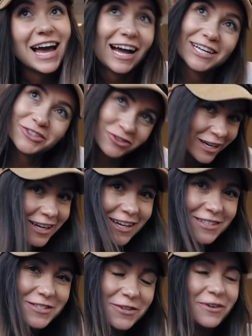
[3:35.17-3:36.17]
I try
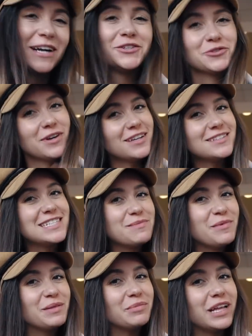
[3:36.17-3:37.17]
not to. I try to
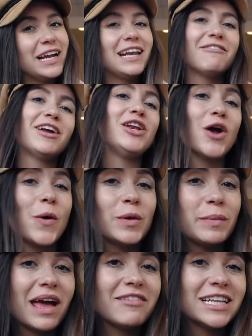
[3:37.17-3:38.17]
sleep on the plane if I know I'm going
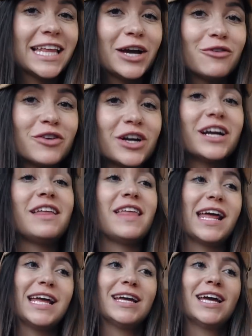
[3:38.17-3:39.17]
to be having a layover and
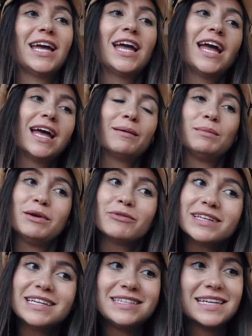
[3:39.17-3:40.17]
I'm going to be
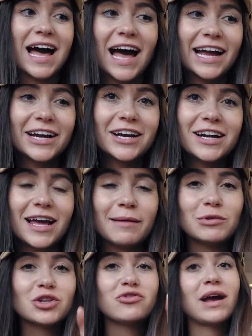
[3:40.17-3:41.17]
really tired. I'm
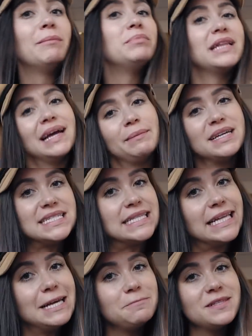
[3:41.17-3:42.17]
going to try and plan my
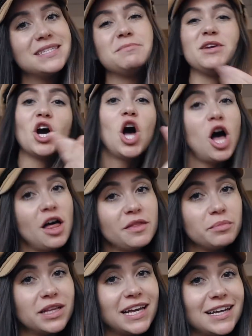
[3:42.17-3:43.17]
sleeps to be on
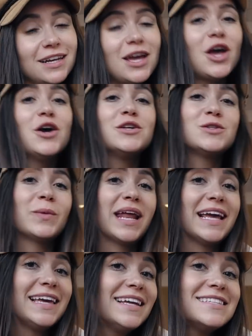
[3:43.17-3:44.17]
the plane, so when
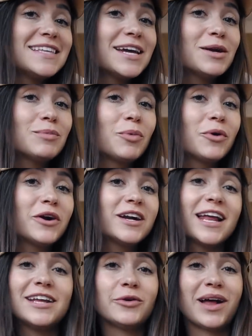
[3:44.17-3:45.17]
I get to the
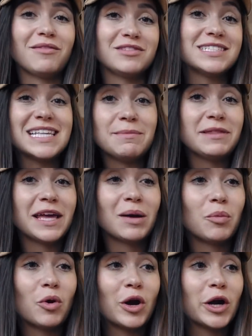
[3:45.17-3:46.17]
airport, I don't have to sleep in the
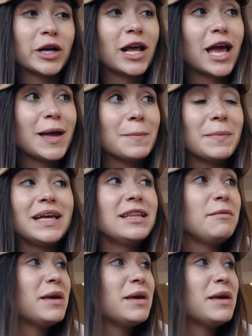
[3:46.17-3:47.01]
airport, mainly